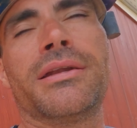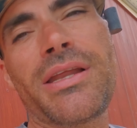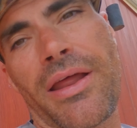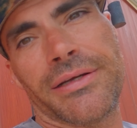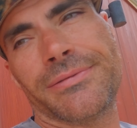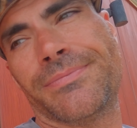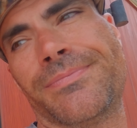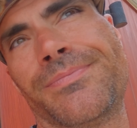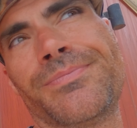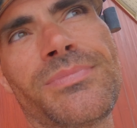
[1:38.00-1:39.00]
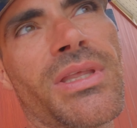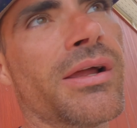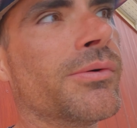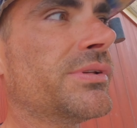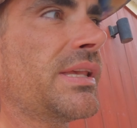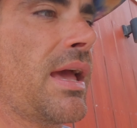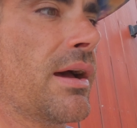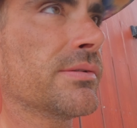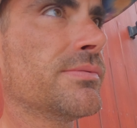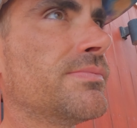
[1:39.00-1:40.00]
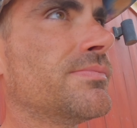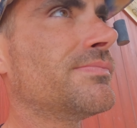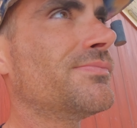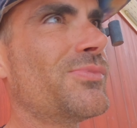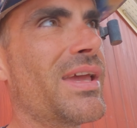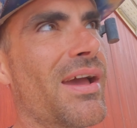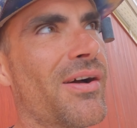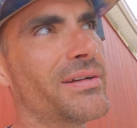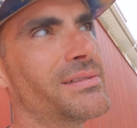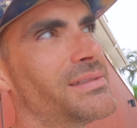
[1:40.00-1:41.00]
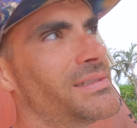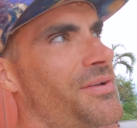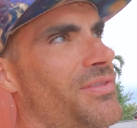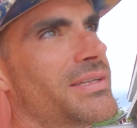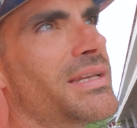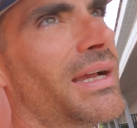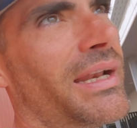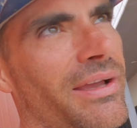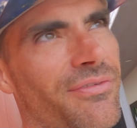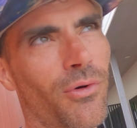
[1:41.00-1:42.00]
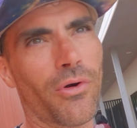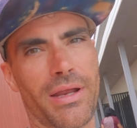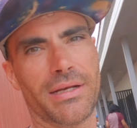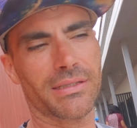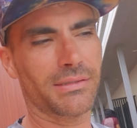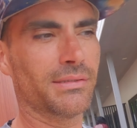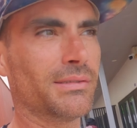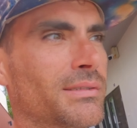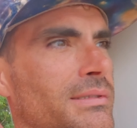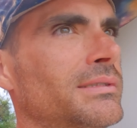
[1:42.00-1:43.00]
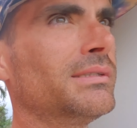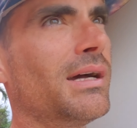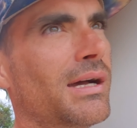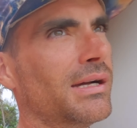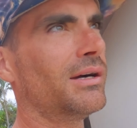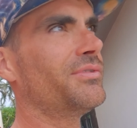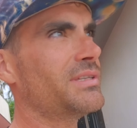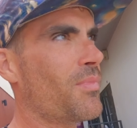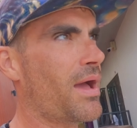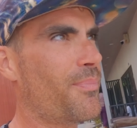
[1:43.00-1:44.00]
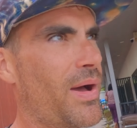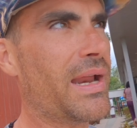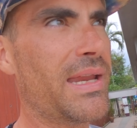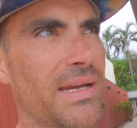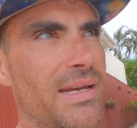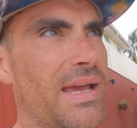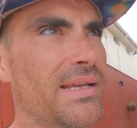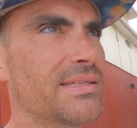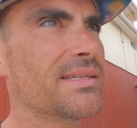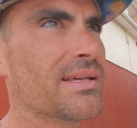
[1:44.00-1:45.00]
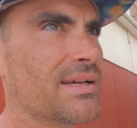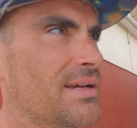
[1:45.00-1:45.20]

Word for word: Don't know, we'll see how we get on, if there's an inkling for it. Obviously my partying days